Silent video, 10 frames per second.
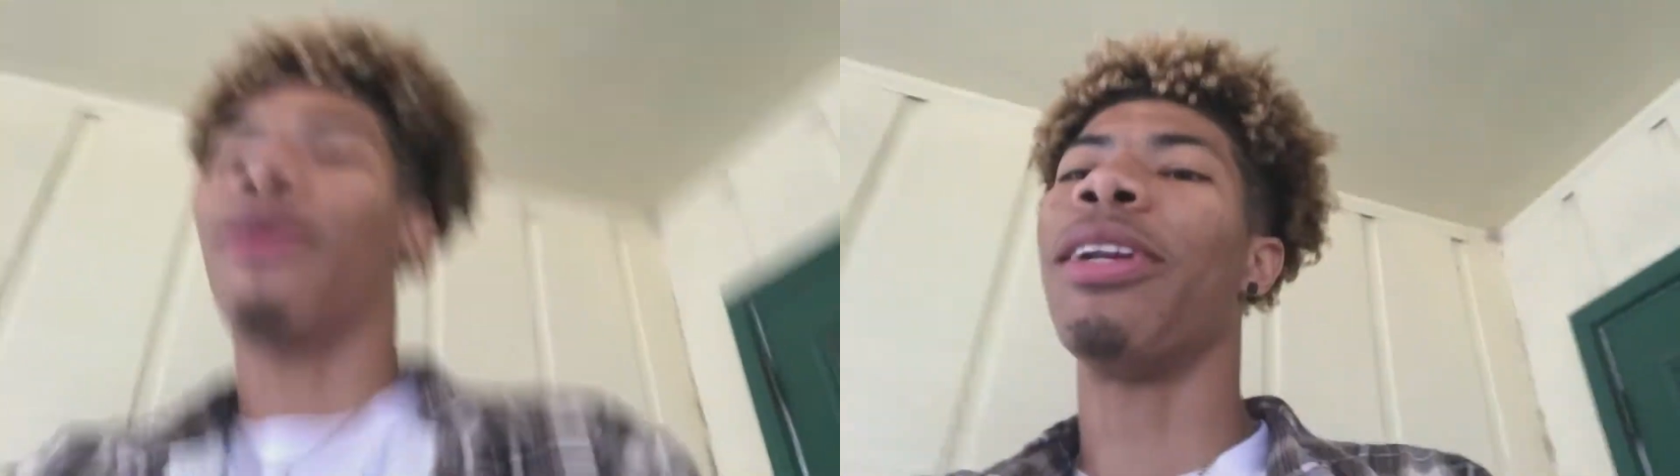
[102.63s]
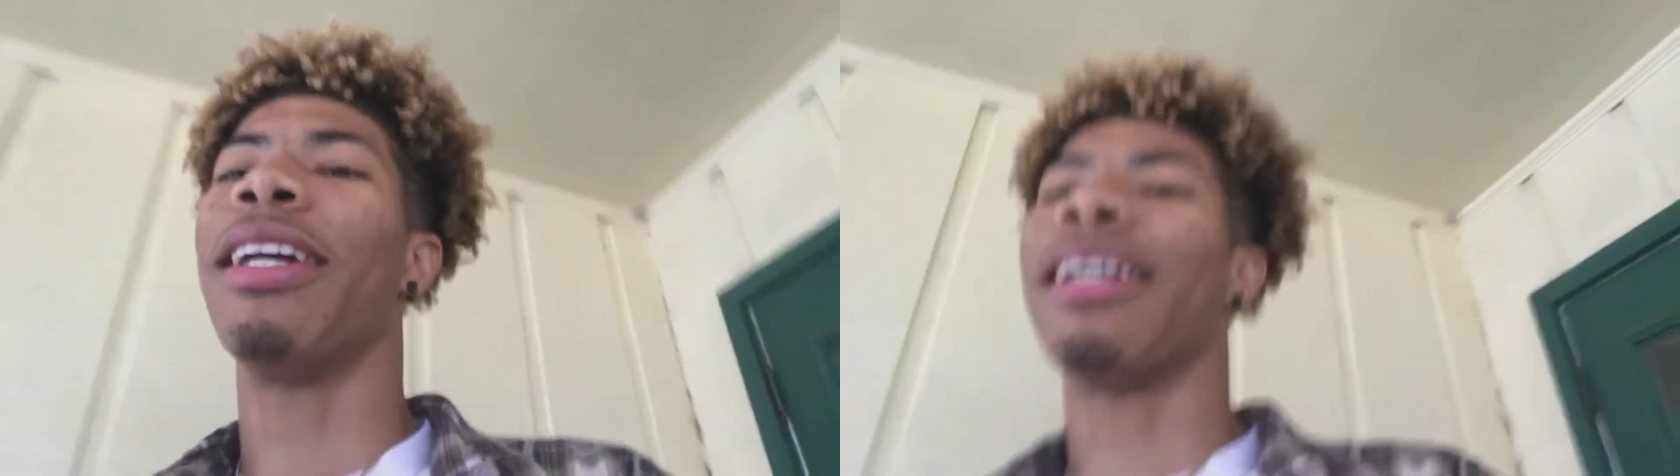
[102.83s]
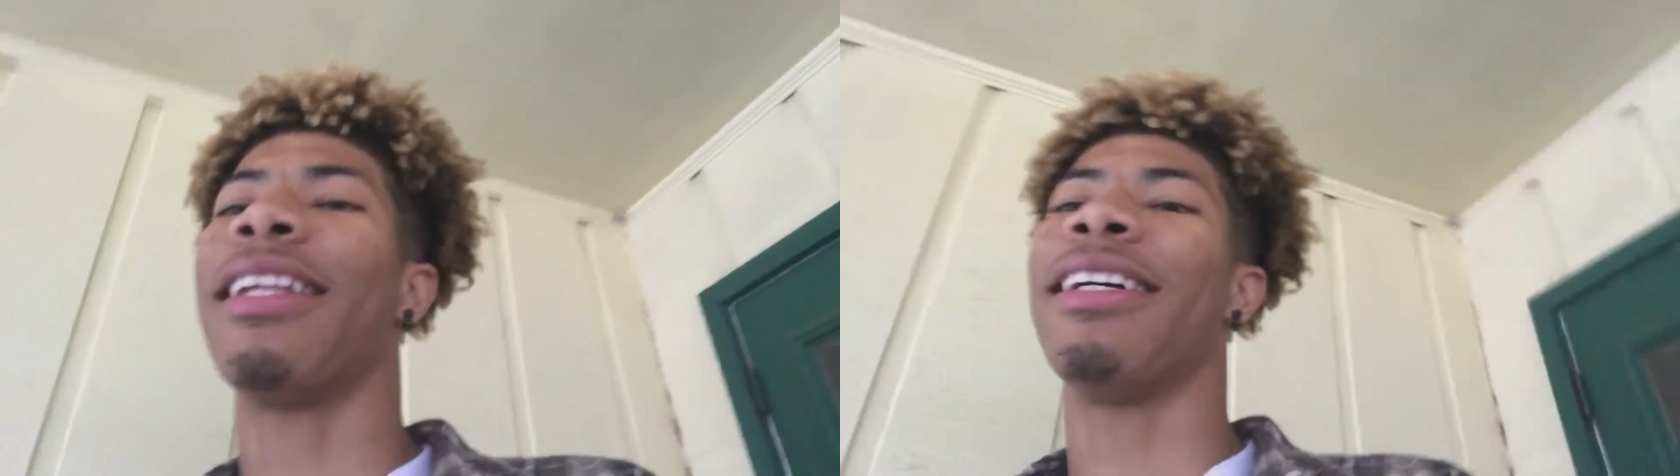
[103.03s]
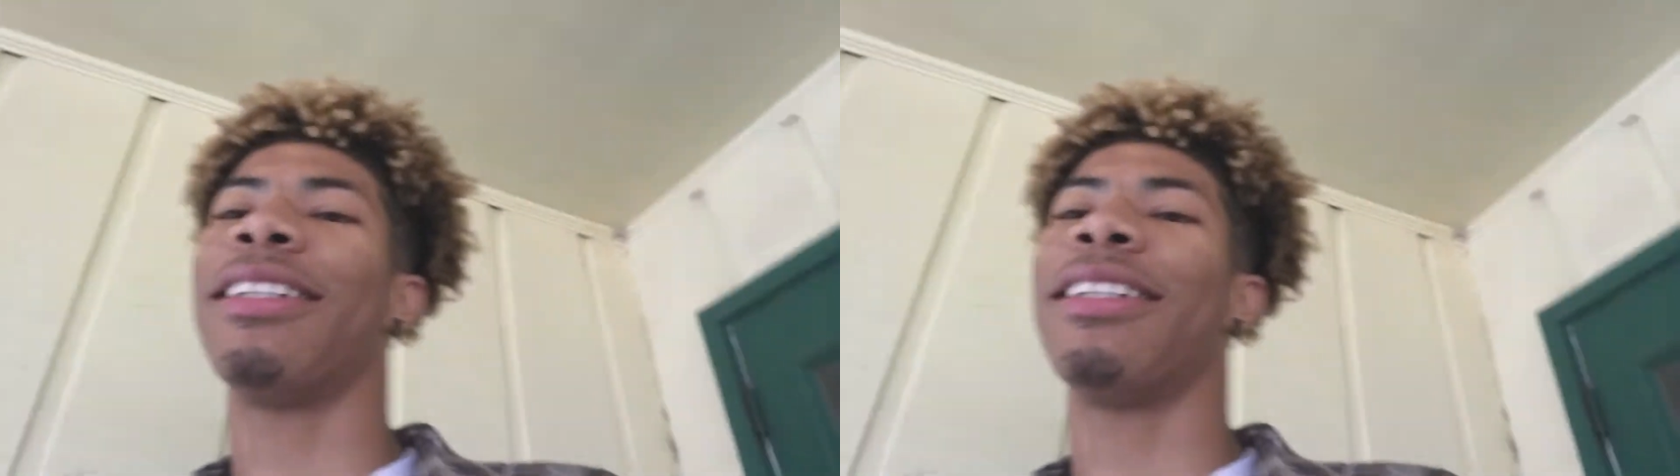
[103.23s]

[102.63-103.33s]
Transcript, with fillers: want to hear that thing